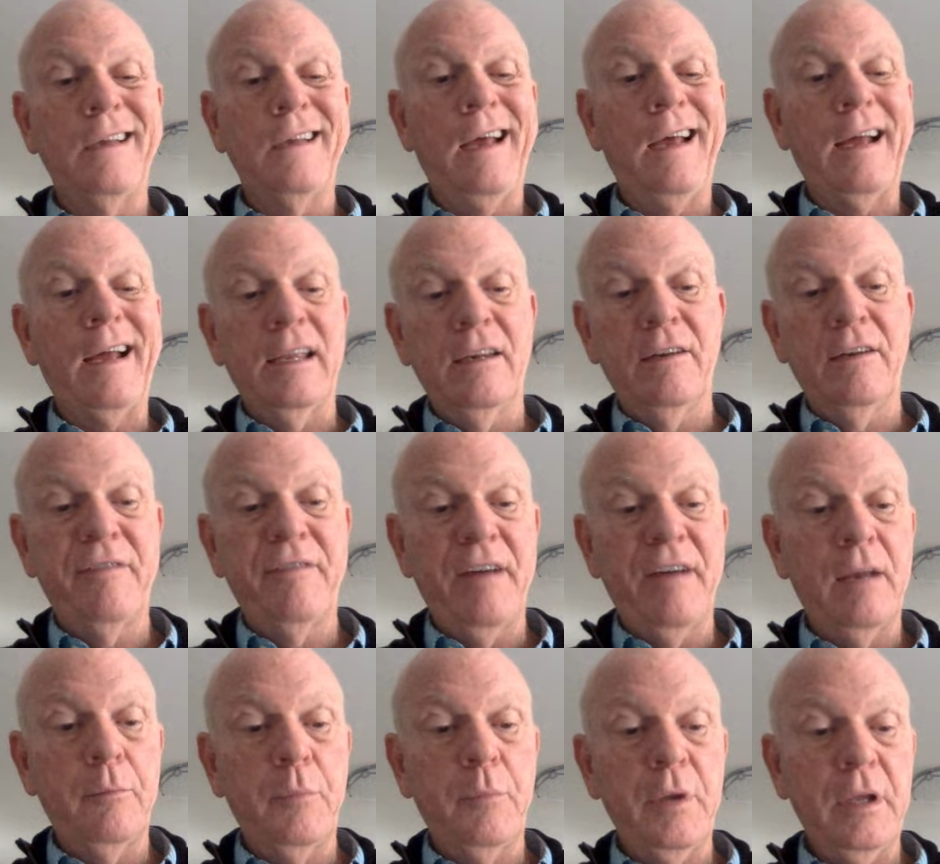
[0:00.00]
I can
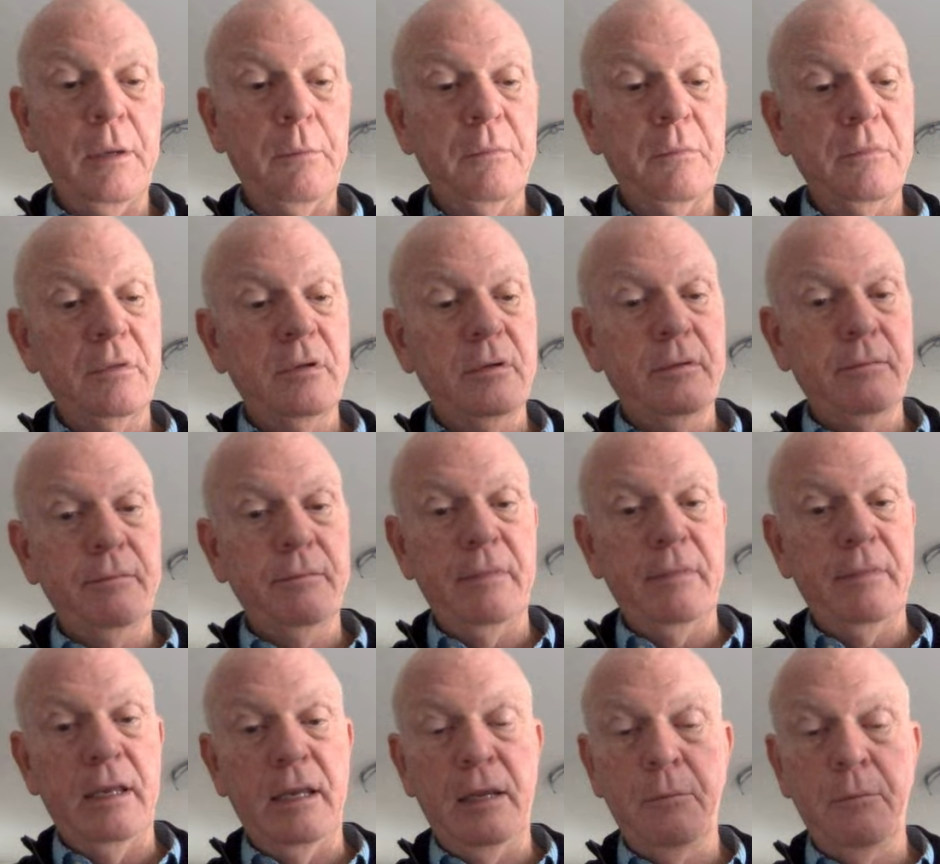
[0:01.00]
define PMs,
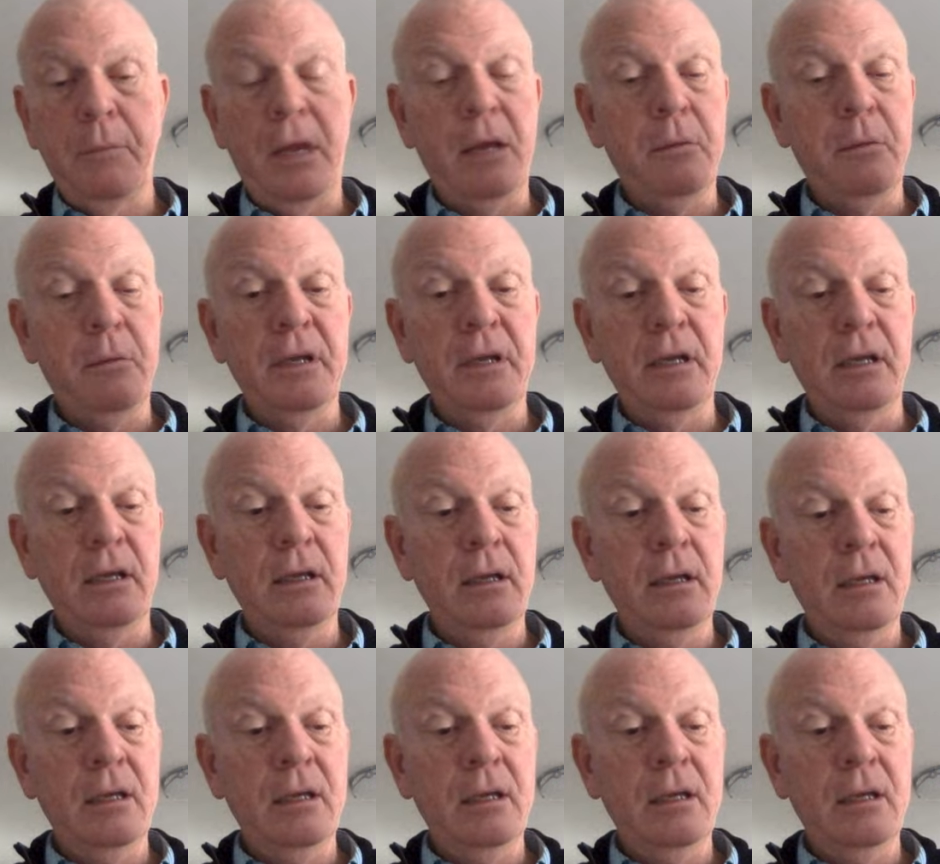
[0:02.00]
and it may be